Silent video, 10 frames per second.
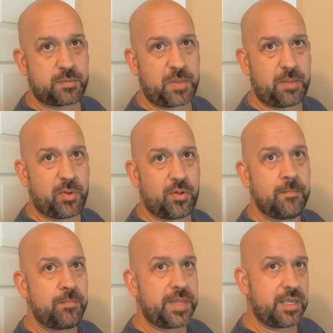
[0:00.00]
these
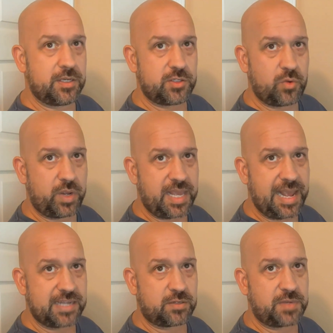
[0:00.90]
people into a
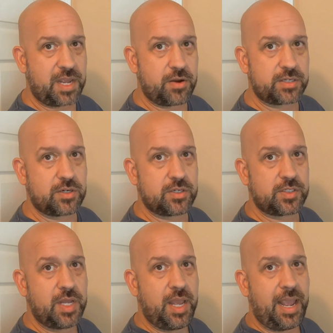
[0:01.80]
cast of
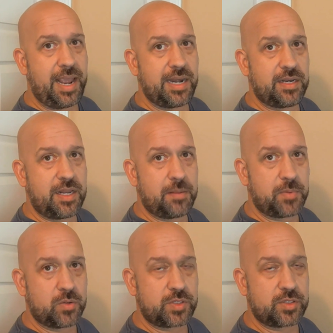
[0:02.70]
characters, and in
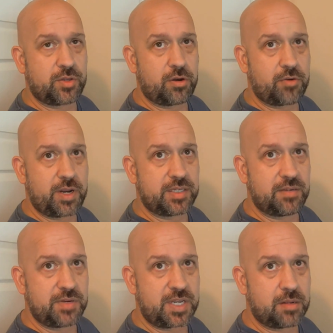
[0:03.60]
hypnosis, their
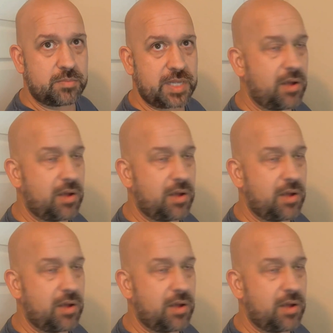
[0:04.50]
creativity comes